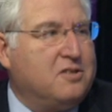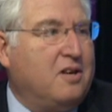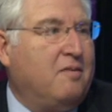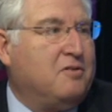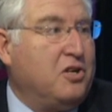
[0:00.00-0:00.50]

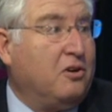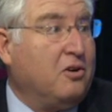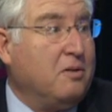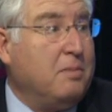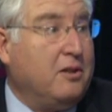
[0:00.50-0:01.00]
have
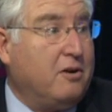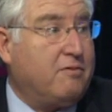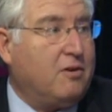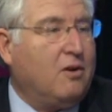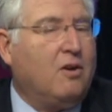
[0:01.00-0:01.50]
generally been there
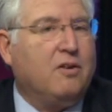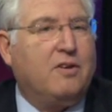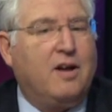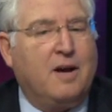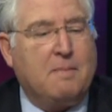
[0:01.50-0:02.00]
for a long
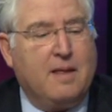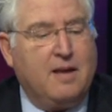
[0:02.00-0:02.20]
time,